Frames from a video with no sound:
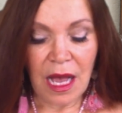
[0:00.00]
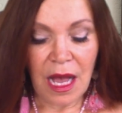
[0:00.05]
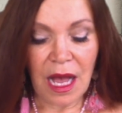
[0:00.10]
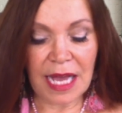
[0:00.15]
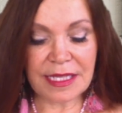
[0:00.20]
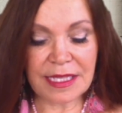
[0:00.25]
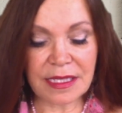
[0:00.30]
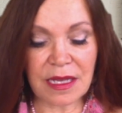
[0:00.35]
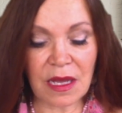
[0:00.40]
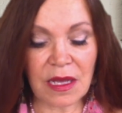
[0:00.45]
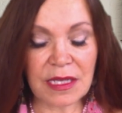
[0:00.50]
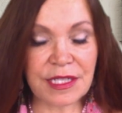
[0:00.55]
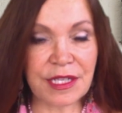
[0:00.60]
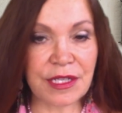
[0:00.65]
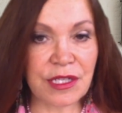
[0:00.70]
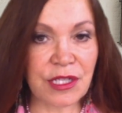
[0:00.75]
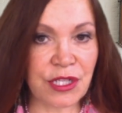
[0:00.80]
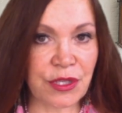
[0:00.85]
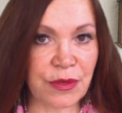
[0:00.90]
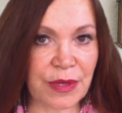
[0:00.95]
I
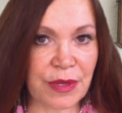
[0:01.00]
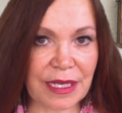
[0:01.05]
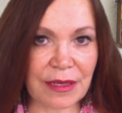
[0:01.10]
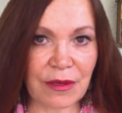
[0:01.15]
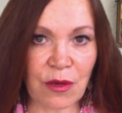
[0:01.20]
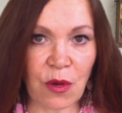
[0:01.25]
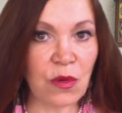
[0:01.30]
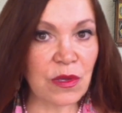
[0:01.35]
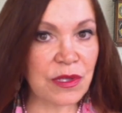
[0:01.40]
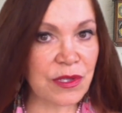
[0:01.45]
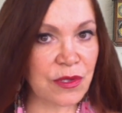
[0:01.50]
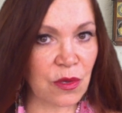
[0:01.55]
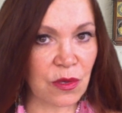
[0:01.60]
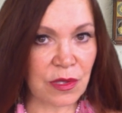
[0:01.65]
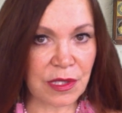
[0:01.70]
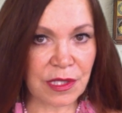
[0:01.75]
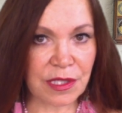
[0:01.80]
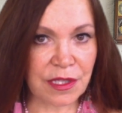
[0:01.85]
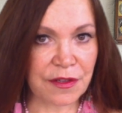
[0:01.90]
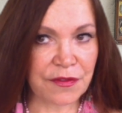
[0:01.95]
started doing all
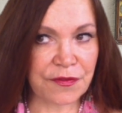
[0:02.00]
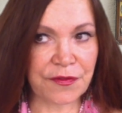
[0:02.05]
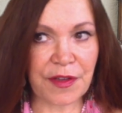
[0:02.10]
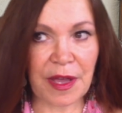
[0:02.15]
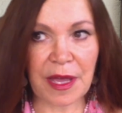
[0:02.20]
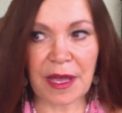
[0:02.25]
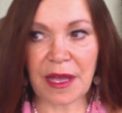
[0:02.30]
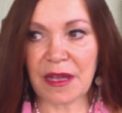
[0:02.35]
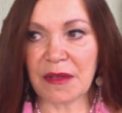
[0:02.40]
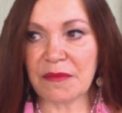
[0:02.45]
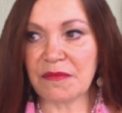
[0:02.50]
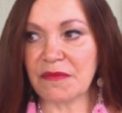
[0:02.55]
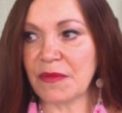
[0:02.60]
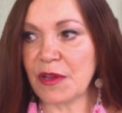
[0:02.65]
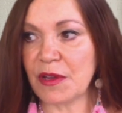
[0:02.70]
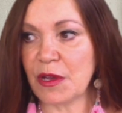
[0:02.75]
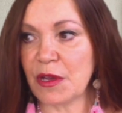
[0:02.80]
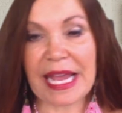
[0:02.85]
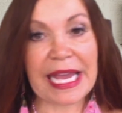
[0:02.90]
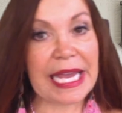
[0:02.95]
sorts of
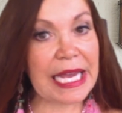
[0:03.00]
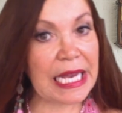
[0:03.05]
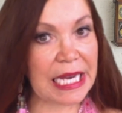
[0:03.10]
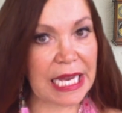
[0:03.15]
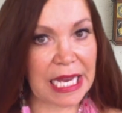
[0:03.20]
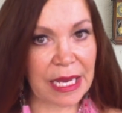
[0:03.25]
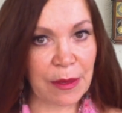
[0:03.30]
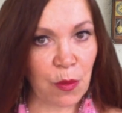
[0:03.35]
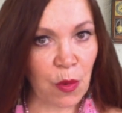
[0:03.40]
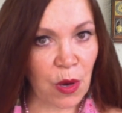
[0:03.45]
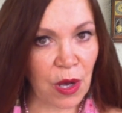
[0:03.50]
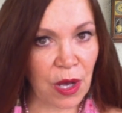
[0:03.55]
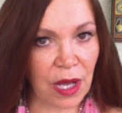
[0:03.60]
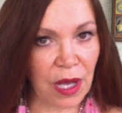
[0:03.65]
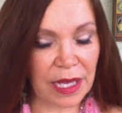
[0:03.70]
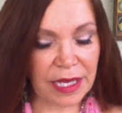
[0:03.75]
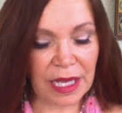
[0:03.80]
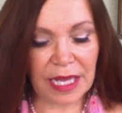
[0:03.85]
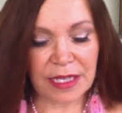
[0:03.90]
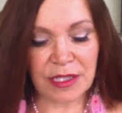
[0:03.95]
healing
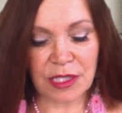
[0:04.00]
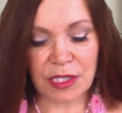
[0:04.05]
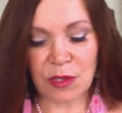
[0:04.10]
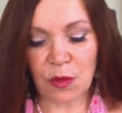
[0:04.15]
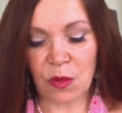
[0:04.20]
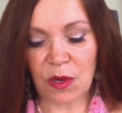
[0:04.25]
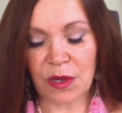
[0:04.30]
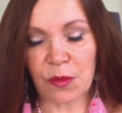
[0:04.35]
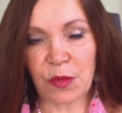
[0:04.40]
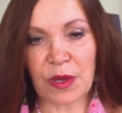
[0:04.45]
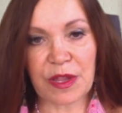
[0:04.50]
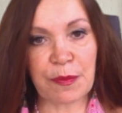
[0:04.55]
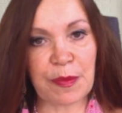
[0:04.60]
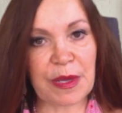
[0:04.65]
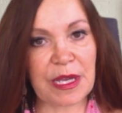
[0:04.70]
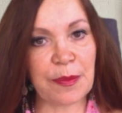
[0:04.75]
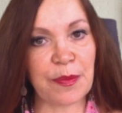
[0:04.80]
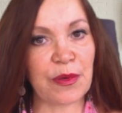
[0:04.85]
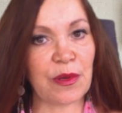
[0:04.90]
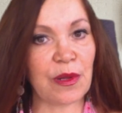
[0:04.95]
work and so on with
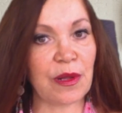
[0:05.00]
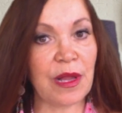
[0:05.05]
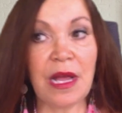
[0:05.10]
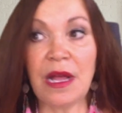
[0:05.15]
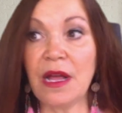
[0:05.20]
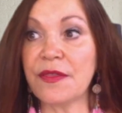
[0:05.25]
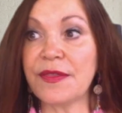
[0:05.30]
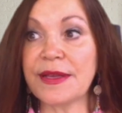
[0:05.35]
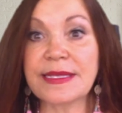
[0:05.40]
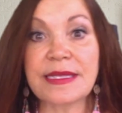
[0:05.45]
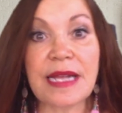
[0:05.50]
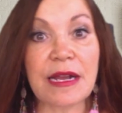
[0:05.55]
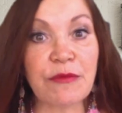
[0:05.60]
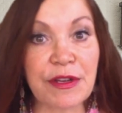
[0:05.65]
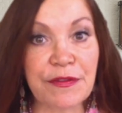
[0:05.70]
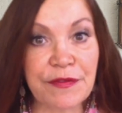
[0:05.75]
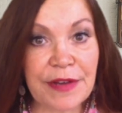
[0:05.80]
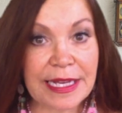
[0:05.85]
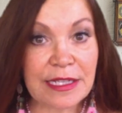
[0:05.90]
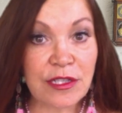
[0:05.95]
people, things like
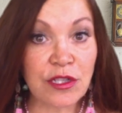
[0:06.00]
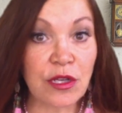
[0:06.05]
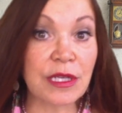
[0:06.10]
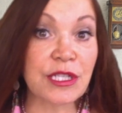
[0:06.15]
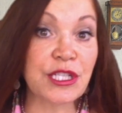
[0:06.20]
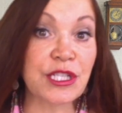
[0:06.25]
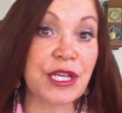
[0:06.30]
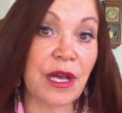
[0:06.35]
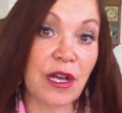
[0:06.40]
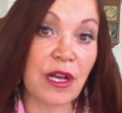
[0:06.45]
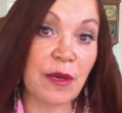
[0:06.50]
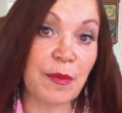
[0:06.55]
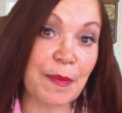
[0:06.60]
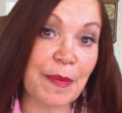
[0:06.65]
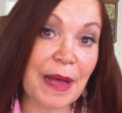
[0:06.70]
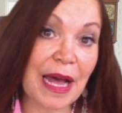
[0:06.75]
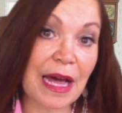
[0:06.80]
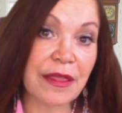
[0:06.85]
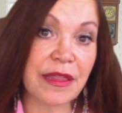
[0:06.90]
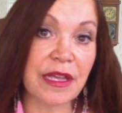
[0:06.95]
reflexology,
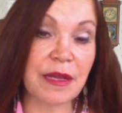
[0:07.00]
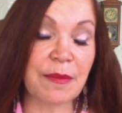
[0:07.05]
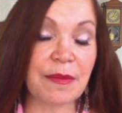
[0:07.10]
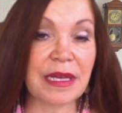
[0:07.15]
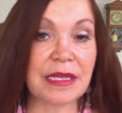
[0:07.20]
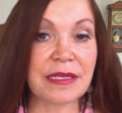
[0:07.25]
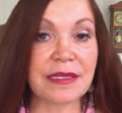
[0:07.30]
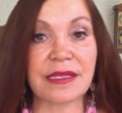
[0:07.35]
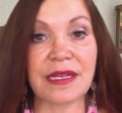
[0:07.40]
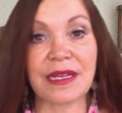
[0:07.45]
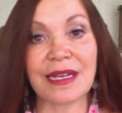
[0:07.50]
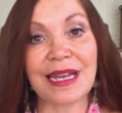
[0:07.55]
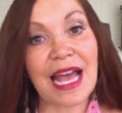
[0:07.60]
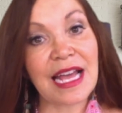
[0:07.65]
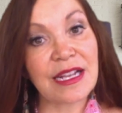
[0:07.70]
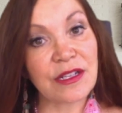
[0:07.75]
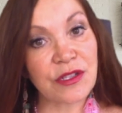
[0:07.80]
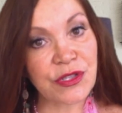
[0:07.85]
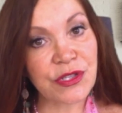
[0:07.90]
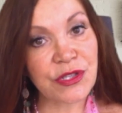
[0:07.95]
homeopathic medicine,
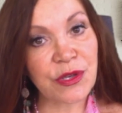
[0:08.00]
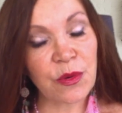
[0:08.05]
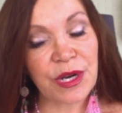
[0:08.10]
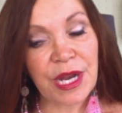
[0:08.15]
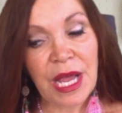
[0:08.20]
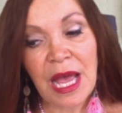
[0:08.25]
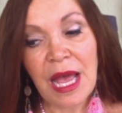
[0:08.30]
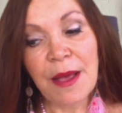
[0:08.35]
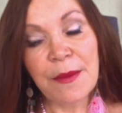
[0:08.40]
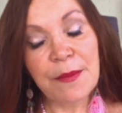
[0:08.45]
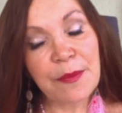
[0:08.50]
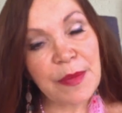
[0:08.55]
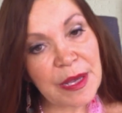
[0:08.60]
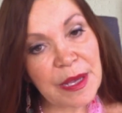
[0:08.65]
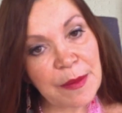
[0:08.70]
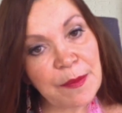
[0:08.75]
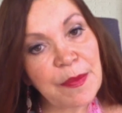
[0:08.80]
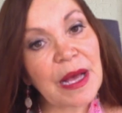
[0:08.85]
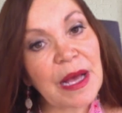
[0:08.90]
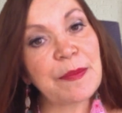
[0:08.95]
and so on.
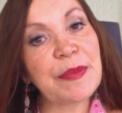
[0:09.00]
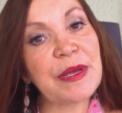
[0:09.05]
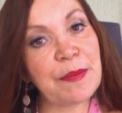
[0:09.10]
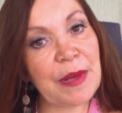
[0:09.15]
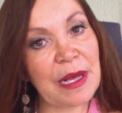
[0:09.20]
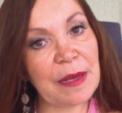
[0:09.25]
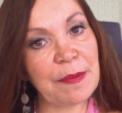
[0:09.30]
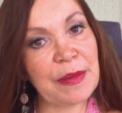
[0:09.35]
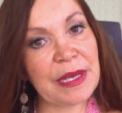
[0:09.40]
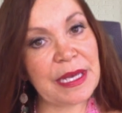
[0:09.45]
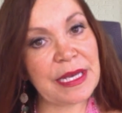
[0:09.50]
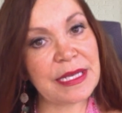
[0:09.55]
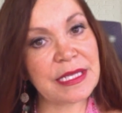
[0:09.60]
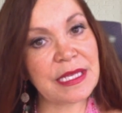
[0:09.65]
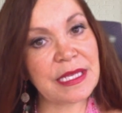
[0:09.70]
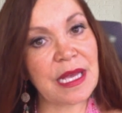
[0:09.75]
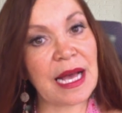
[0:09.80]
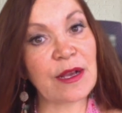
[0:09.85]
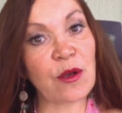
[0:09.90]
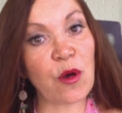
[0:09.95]
Bit by bit by bit,
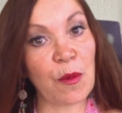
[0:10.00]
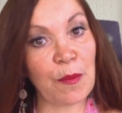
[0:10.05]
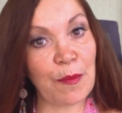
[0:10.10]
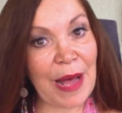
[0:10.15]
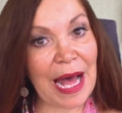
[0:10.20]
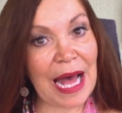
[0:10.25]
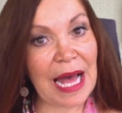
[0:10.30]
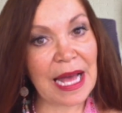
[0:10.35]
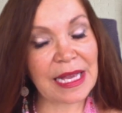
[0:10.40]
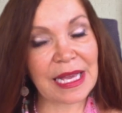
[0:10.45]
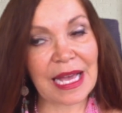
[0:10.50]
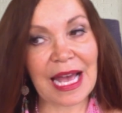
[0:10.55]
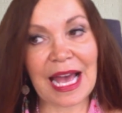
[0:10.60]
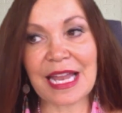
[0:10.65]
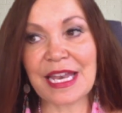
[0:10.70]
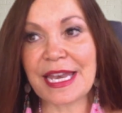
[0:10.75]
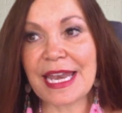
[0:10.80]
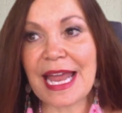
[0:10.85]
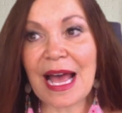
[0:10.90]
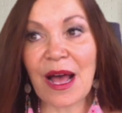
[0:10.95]
I got back,
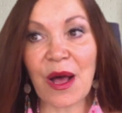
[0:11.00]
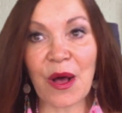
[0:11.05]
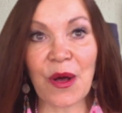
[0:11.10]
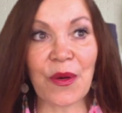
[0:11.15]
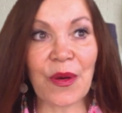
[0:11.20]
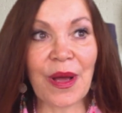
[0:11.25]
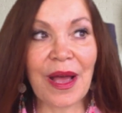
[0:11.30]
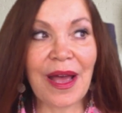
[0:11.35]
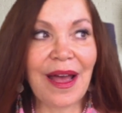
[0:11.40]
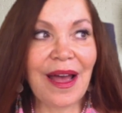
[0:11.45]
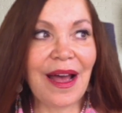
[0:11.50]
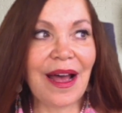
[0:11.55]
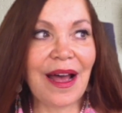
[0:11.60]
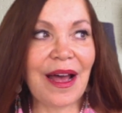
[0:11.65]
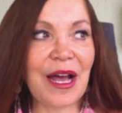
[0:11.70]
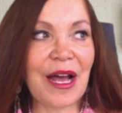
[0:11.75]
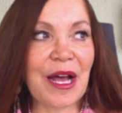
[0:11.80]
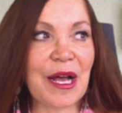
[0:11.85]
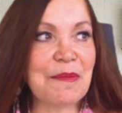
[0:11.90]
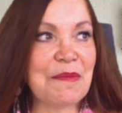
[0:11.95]
and now
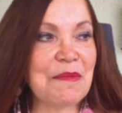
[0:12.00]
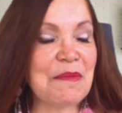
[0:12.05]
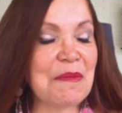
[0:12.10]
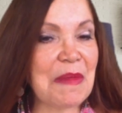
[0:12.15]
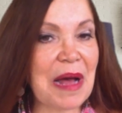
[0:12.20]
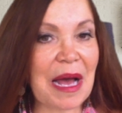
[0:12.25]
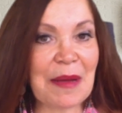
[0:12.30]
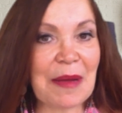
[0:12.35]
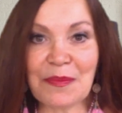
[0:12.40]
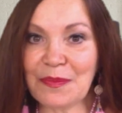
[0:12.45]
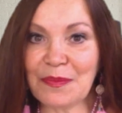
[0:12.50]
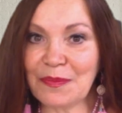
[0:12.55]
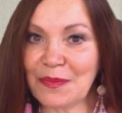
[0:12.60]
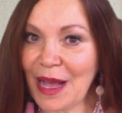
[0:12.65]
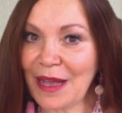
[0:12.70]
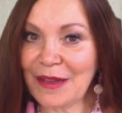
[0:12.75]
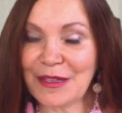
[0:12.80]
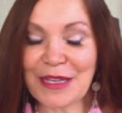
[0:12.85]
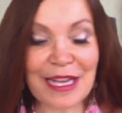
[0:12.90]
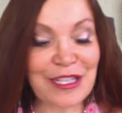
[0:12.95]
I'm
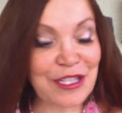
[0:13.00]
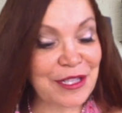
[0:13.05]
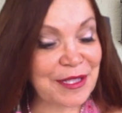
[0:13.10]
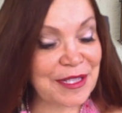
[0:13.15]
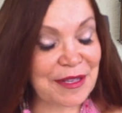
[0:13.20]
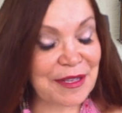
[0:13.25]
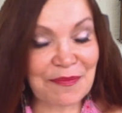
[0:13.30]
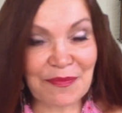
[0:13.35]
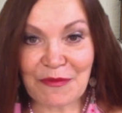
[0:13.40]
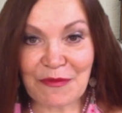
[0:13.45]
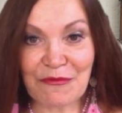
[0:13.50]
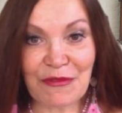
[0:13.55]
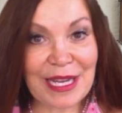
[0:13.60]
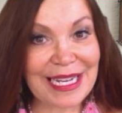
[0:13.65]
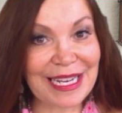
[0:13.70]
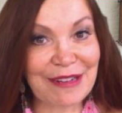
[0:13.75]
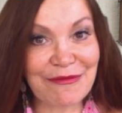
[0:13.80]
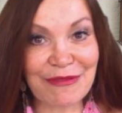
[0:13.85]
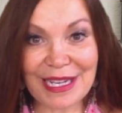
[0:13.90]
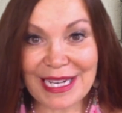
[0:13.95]
just
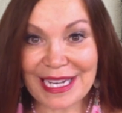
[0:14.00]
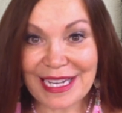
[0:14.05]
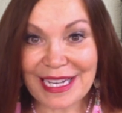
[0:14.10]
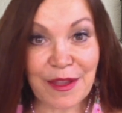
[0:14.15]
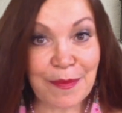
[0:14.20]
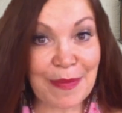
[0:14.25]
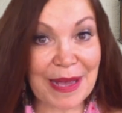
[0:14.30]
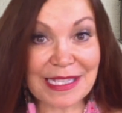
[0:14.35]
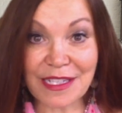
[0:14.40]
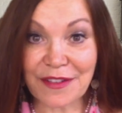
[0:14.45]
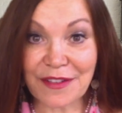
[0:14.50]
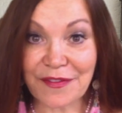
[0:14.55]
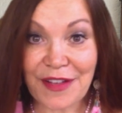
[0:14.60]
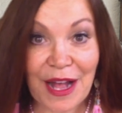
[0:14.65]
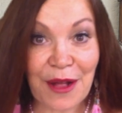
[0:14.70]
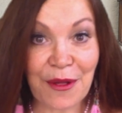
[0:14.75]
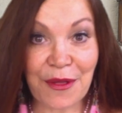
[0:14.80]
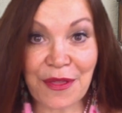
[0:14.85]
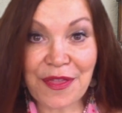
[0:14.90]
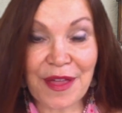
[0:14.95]
really, really in the best of
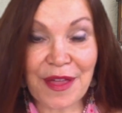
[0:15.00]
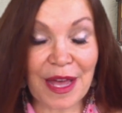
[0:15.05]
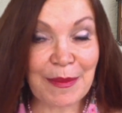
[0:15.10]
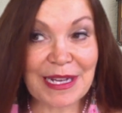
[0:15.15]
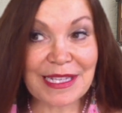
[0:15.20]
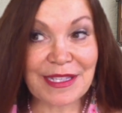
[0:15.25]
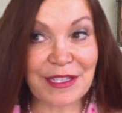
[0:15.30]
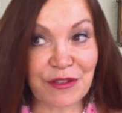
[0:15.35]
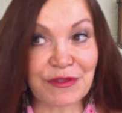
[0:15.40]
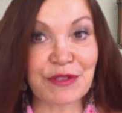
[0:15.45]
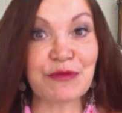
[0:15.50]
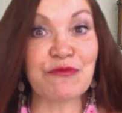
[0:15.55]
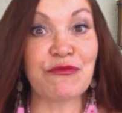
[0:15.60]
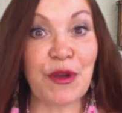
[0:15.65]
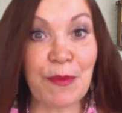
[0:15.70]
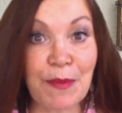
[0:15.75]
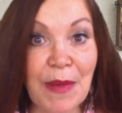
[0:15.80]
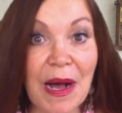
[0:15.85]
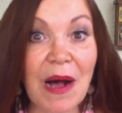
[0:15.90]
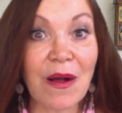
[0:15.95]
health. I mean, it's just
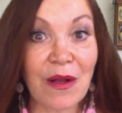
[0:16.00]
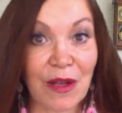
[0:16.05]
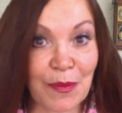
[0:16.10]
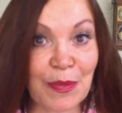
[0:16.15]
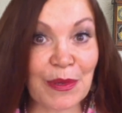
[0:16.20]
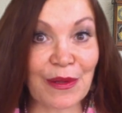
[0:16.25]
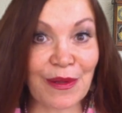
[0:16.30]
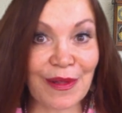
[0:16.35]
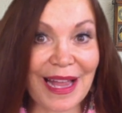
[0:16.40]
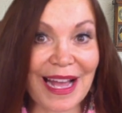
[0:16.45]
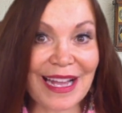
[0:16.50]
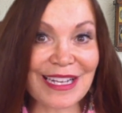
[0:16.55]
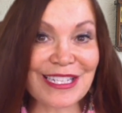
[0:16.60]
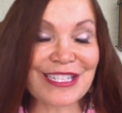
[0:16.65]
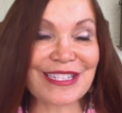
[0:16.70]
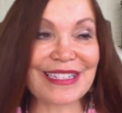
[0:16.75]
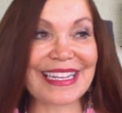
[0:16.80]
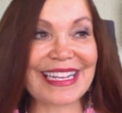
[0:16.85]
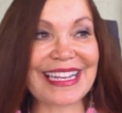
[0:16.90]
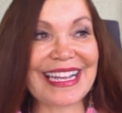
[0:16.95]
remarkable,
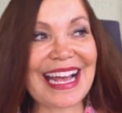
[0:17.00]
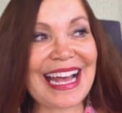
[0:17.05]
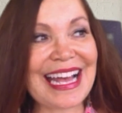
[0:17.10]
actually.